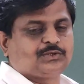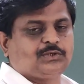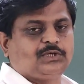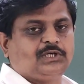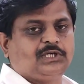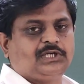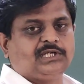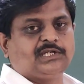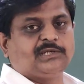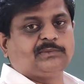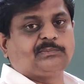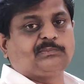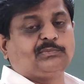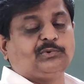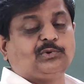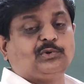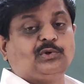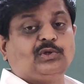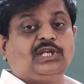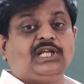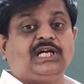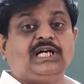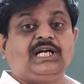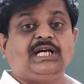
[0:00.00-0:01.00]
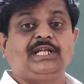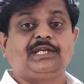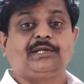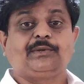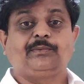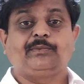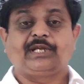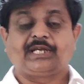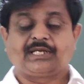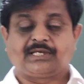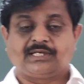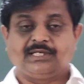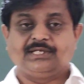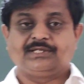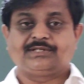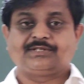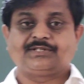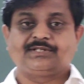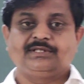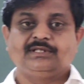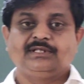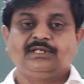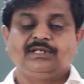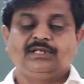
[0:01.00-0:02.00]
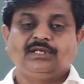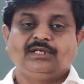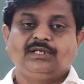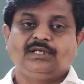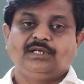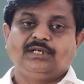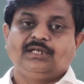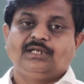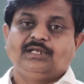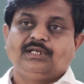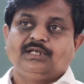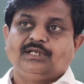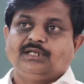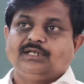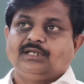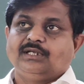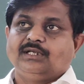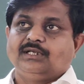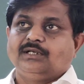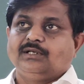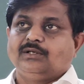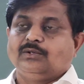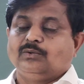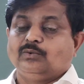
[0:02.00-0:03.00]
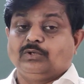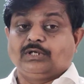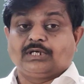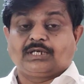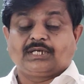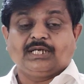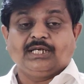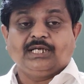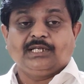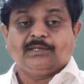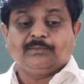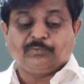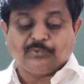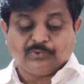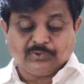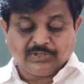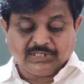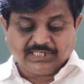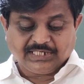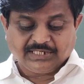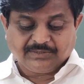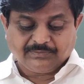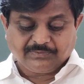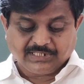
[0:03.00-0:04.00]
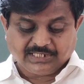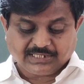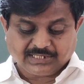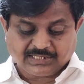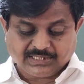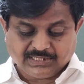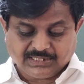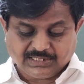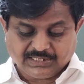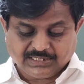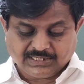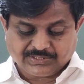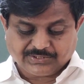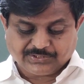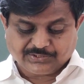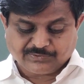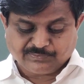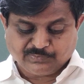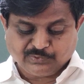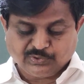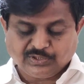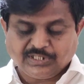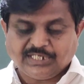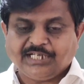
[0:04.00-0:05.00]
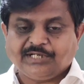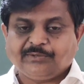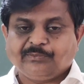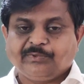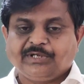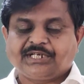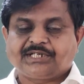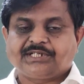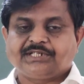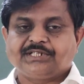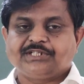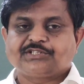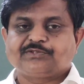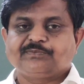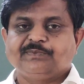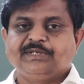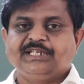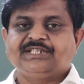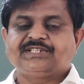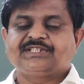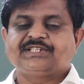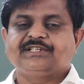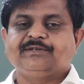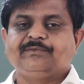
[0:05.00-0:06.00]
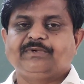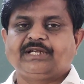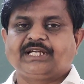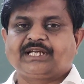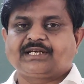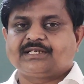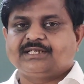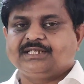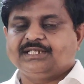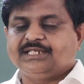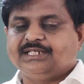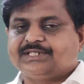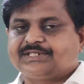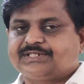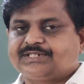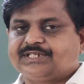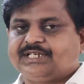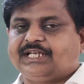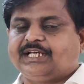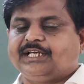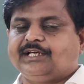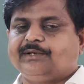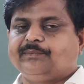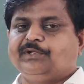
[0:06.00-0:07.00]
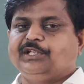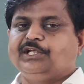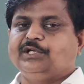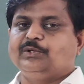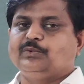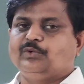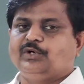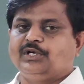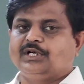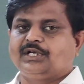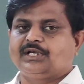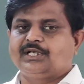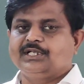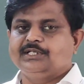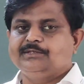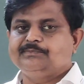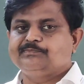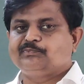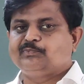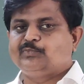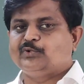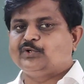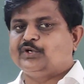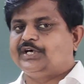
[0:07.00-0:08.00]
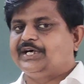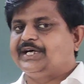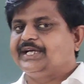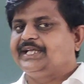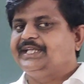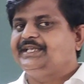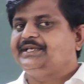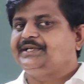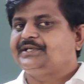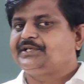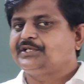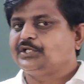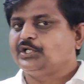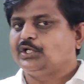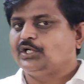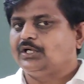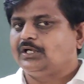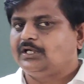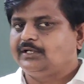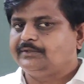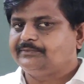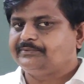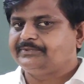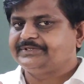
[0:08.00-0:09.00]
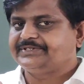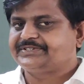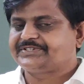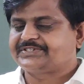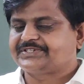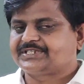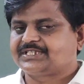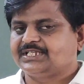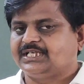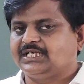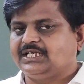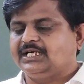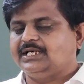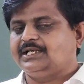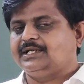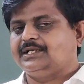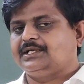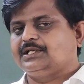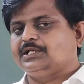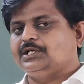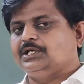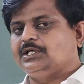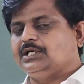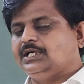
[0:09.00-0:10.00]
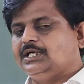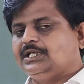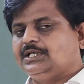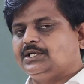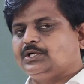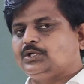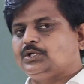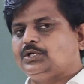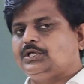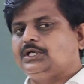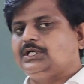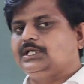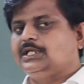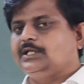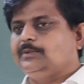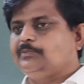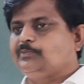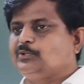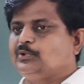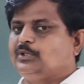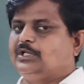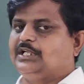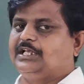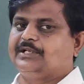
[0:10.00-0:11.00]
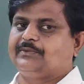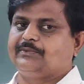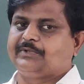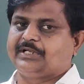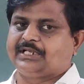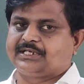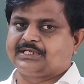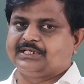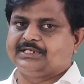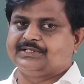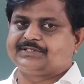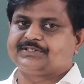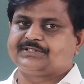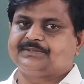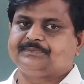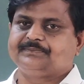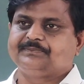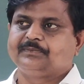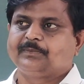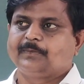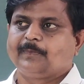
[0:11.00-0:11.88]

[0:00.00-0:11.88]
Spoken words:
called the polar vectors. What are polar vectors? Polar vectors means the vectors having what point of start are called the polar vectors.